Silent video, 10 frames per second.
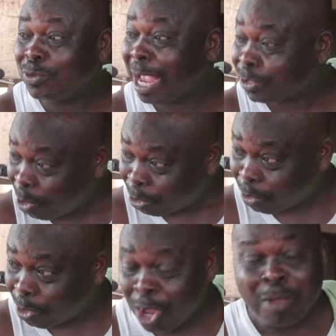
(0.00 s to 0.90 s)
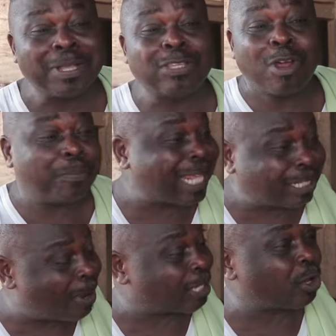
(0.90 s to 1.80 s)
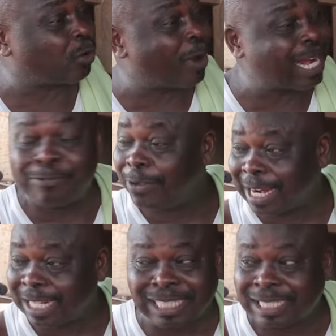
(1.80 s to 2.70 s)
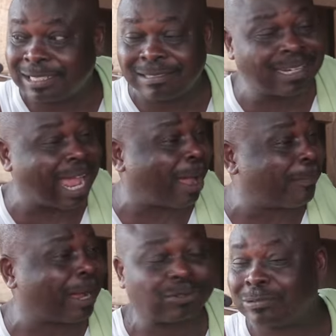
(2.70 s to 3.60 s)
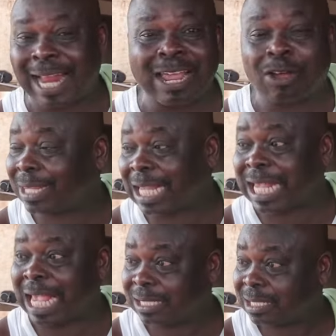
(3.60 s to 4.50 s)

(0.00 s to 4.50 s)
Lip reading: You have son. But not be that you have son. We never reach in about 9 or 10 years.